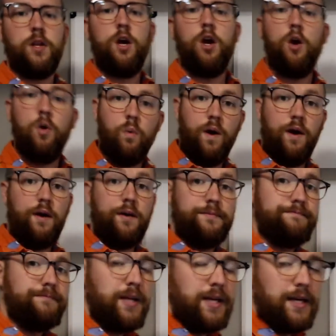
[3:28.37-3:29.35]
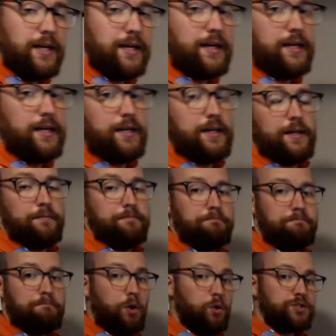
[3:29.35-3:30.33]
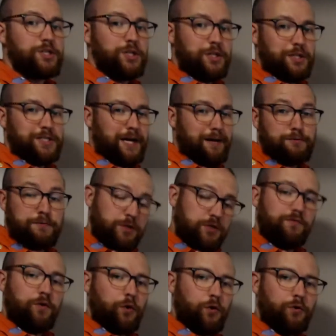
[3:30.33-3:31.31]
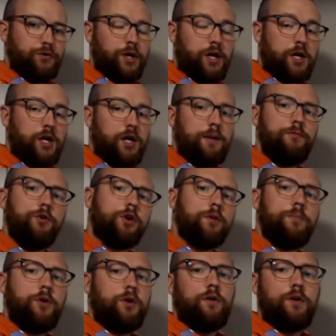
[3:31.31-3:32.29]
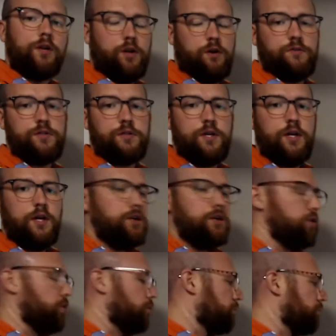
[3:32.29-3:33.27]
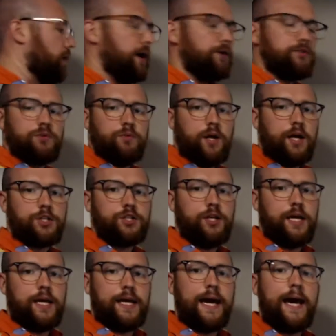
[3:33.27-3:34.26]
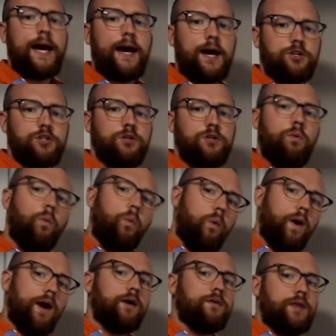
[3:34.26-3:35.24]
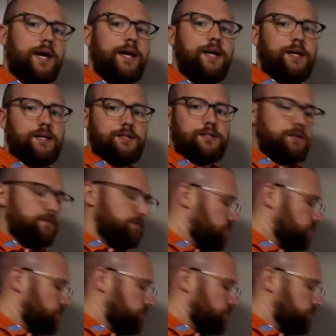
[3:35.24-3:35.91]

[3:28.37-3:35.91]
Well, most of the time, especially for google.com, your computer already knows. Your browser will actually cache where that is.